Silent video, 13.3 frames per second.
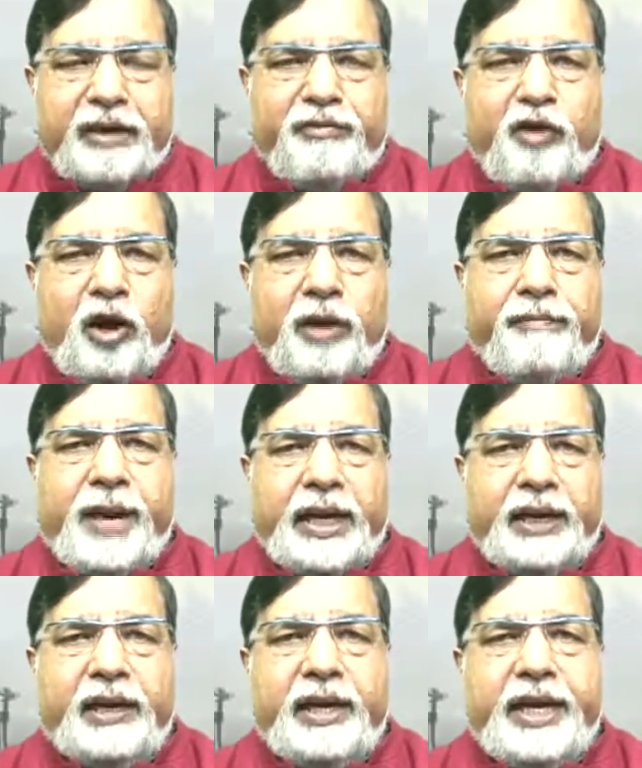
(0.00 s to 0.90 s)
for
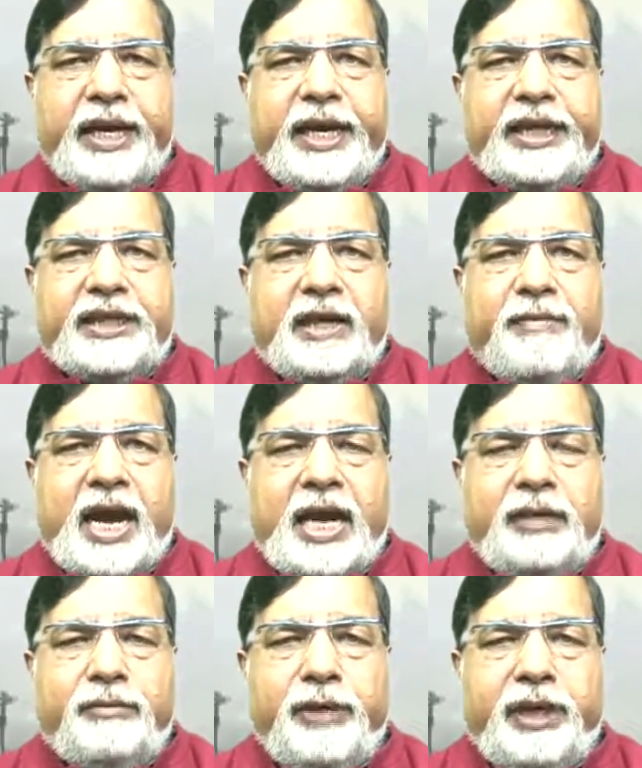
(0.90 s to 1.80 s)
better irrigation
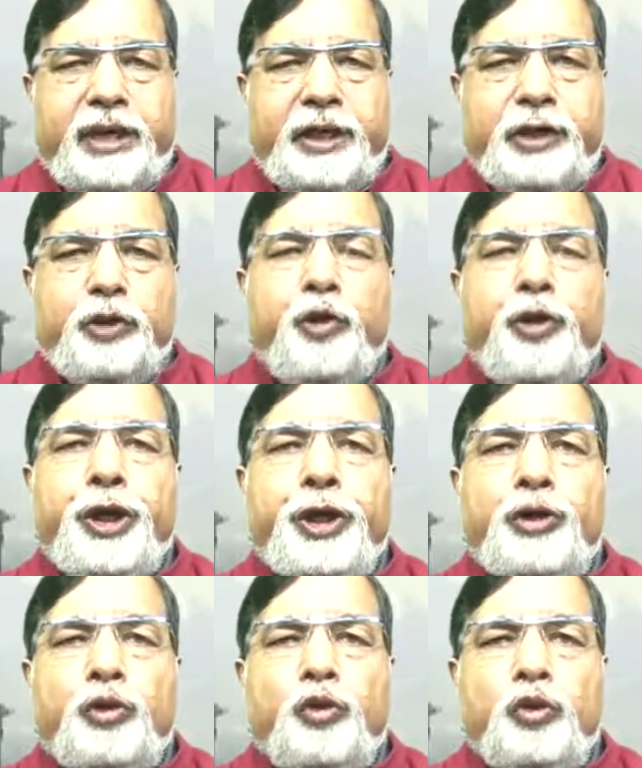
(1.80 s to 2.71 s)
management, you
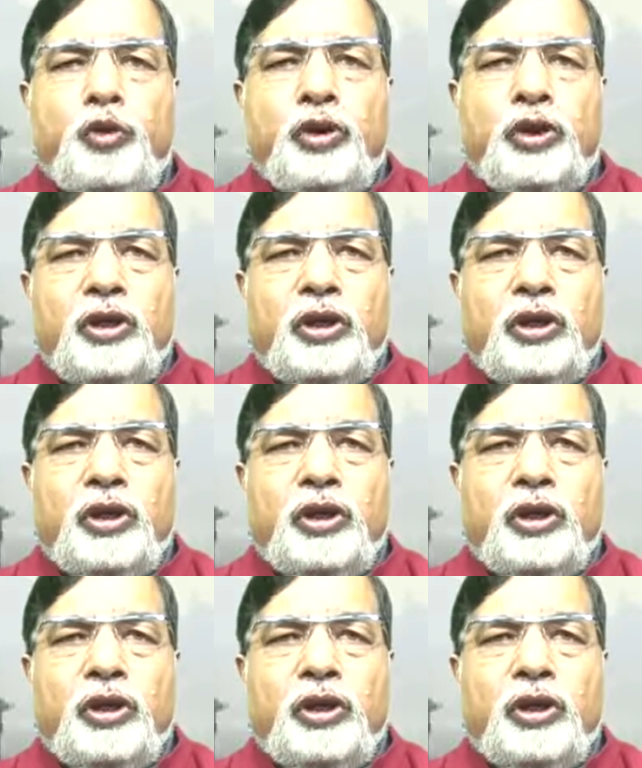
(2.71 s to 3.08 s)
need to